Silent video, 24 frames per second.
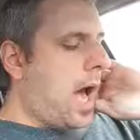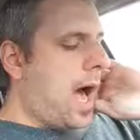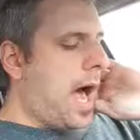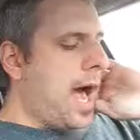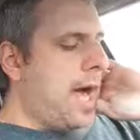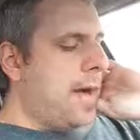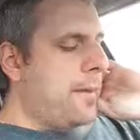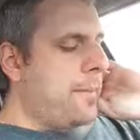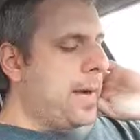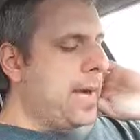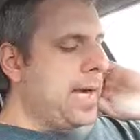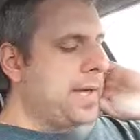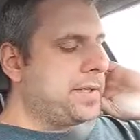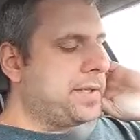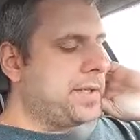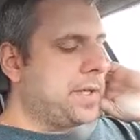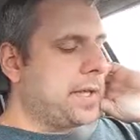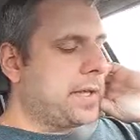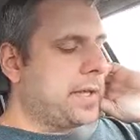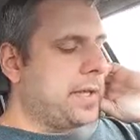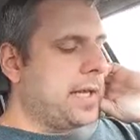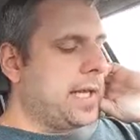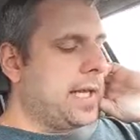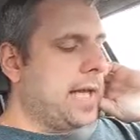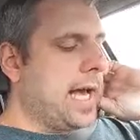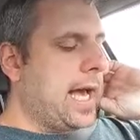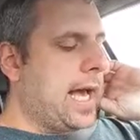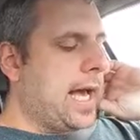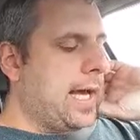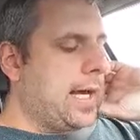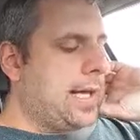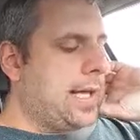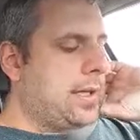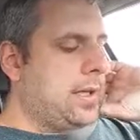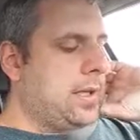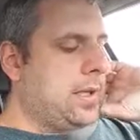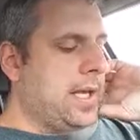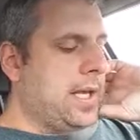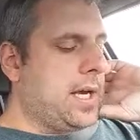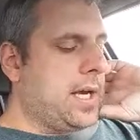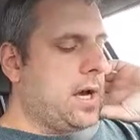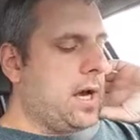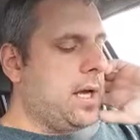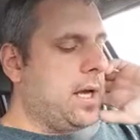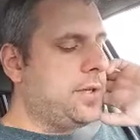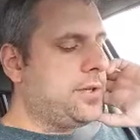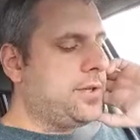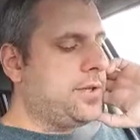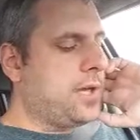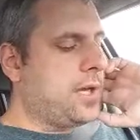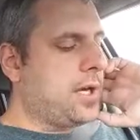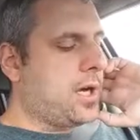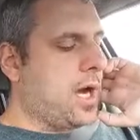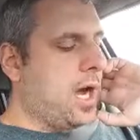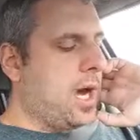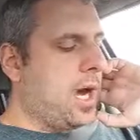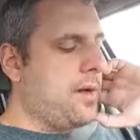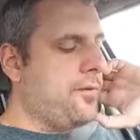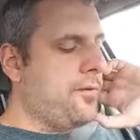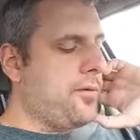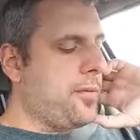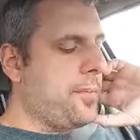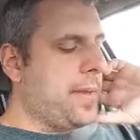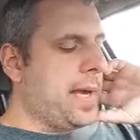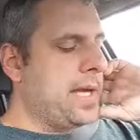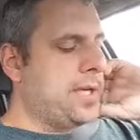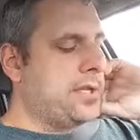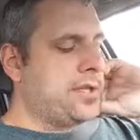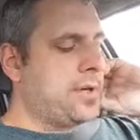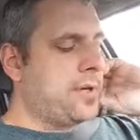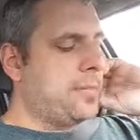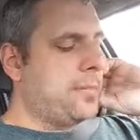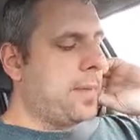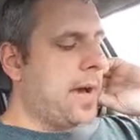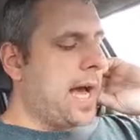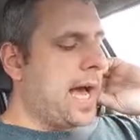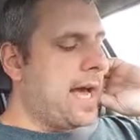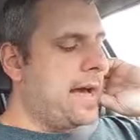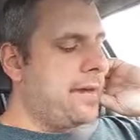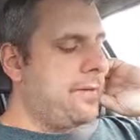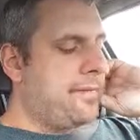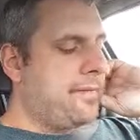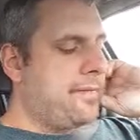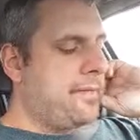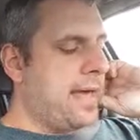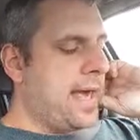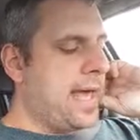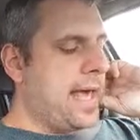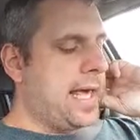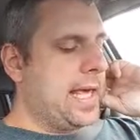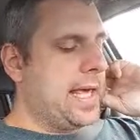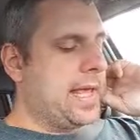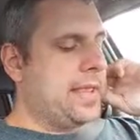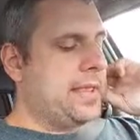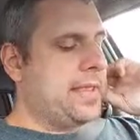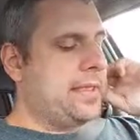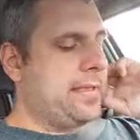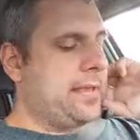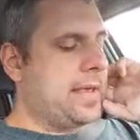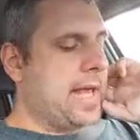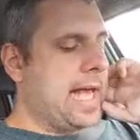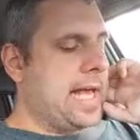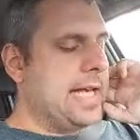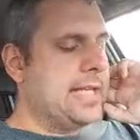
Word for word: I basically I cling on to the confirmation by faith